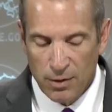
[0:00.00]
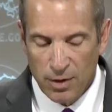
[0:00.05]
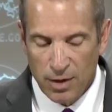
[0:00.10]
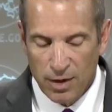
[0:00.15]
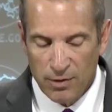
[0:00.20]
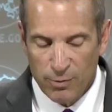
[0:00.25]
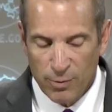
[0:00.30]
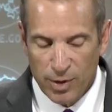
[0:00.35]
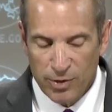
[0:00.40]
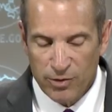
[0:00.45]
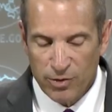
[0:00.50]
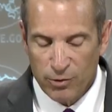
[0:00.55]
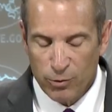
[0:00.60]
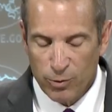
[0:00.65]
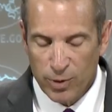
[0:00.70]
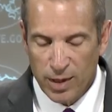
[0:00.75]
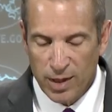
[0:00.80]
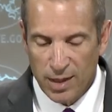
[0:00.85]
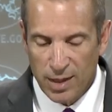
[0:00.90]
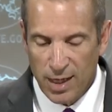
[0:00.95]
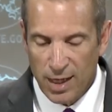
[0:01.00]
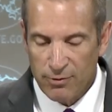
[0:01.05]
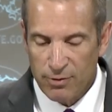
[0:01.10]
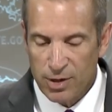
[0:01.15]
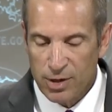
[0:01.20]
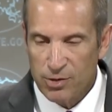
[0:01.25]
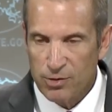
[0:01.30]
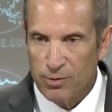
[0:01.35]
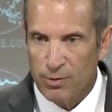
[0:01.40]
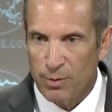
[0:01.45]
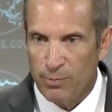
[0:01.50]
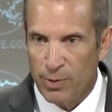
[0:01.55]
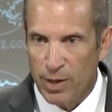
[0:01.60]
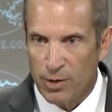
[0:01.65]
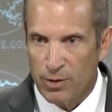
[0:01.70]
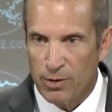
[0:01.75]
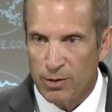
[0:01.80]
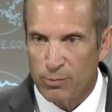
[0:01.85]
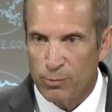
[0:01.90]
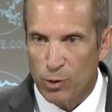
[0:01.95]
As much as we can have a
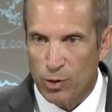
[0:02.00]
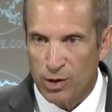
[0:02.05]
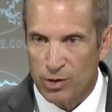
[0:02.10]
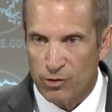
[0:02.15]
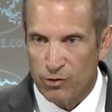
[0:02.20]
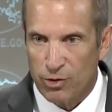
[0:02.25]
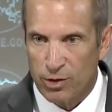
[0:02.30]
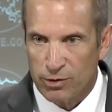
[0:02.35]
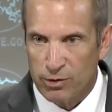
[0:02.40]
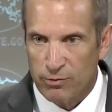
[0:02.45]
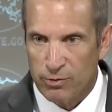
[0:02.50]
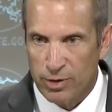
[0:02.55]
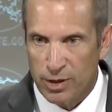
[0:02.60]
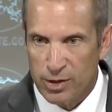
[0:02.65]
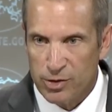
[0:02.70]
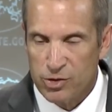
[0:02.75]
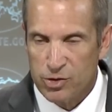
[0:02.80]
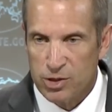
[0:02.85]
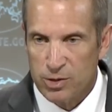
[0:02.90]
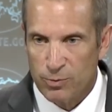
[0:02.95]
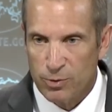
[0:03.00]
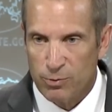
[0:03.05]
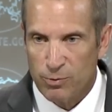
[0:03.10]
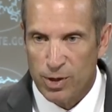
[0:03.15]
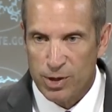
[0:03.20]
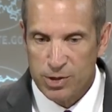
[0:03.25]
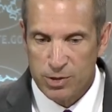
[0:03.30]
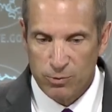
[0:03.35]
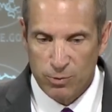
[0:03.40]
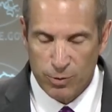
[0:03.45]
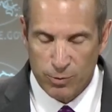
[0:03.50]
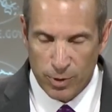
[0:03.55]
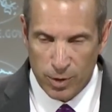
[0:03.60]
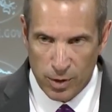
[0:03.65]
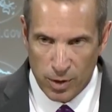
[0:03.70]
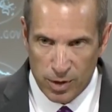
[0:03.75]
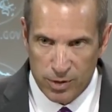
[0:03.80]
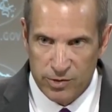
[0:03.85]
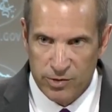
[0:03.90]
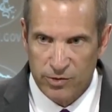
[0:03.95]
better and more constructive relationship with Russia with
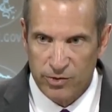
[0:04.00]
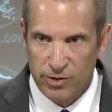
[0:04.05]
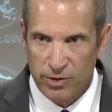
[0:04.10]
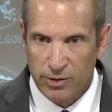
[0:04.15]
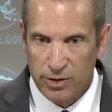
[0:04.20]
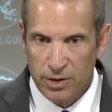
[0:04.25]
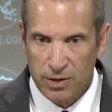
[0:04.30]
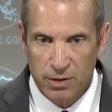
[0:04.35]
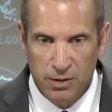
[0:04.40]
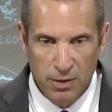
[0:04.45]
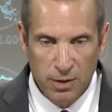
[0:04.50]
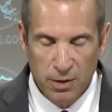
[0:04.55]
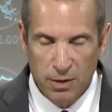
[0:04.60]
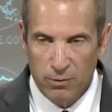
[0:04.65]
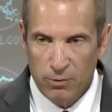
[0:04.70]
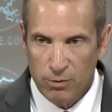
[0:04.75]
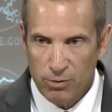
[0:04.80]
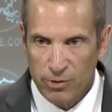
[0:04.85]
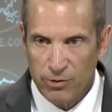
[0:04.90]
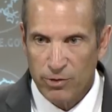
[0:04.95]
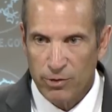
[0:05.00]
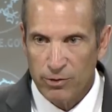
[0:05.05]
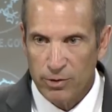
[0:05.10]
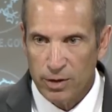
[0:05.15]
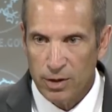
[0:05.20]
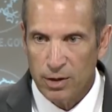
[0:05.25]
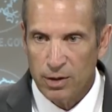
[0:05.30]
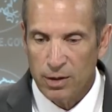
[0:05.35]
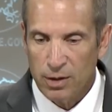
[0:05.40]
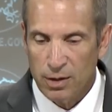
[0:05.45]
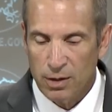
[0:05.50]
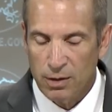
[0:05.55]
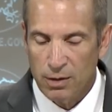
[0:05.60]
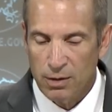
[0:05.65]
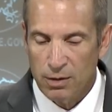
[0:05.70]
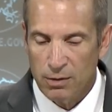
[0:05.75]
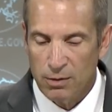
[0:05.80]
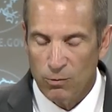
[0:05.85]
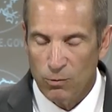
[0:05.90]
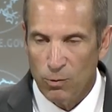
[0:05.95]
regards to Syria, we would certainly
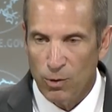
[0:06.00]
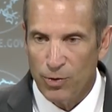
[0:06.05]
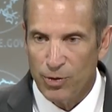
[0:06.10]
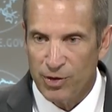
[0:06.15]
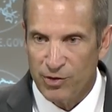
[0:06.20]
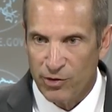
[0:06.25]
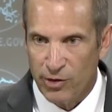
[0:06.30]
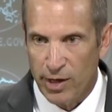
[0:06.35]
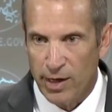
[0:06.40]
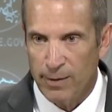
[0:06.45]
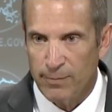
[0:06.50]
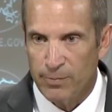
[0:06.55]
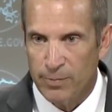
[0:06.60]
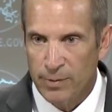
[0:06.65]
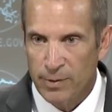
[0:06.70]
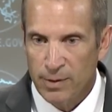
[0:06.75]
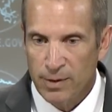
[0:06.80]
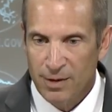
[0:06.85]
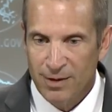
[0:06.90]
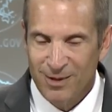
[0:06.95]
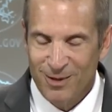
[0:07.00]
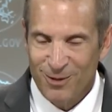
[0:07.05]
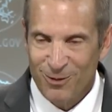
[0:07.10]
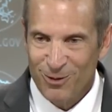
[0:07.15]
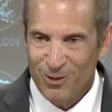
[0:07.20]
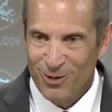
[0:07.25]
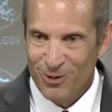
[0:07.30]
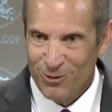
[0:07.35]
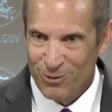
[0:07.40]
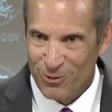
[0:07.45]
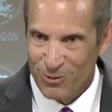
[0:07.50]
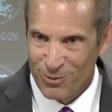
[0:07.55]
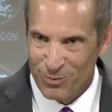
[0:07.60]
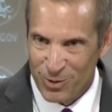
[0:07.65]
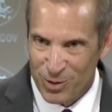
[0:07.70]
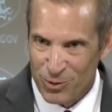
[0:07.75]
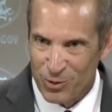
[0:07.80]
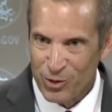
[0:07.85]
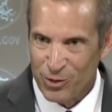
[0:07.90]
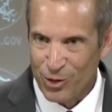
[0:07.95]
want the same
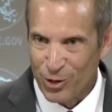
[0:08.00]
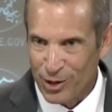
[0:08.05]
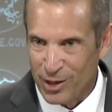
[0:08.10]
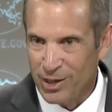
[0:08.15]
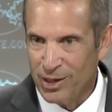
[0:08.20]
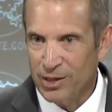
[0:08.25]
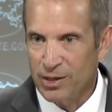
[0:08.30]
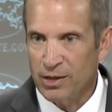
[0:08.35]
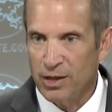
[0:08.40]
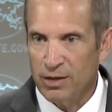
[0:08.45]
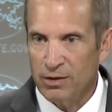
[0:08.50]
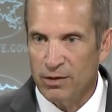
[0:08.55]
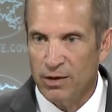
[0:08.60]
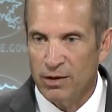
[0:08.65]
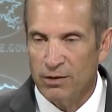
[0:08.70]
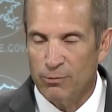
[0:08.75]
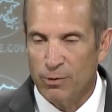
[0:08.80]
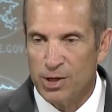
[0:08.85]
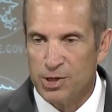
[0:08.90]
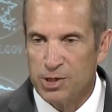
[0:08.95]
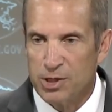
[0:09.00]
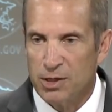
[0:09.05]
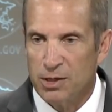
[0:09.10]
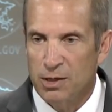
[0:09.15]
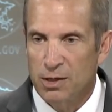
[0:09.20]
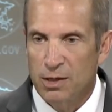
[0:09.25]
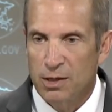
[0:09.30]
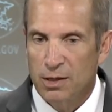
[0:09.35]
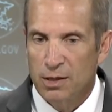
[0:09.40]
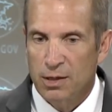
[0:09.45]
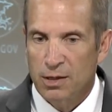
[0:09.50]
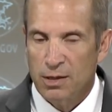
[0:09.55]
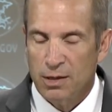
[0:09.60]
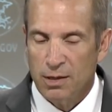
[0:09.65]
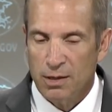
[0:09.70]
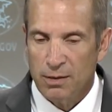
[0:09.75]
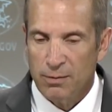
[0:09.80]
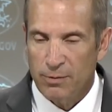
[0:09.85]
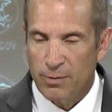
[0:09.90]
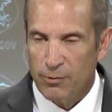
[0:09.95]
between Turkey and Russia.
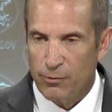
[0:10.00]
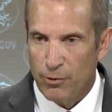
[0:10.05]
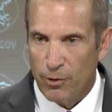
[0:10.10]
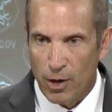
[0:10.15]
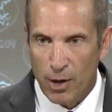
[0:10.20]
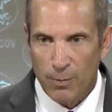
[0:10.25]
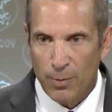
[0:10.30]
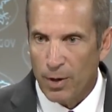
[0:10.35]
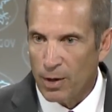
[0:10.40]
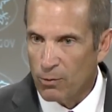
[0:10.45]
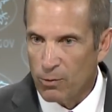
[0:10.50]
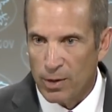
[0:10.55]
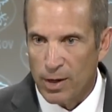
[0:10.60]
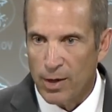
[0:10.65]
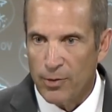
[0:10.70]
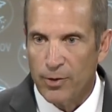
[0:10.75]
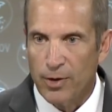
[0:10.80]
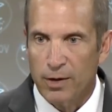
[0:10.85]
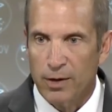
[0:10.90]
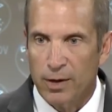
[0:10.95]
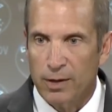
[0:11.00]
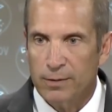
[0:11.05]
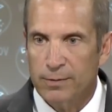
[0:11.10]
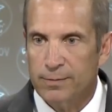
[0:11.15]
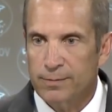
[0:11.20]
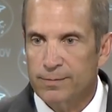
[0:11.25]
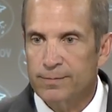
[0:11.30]
For our part, we're not there yet.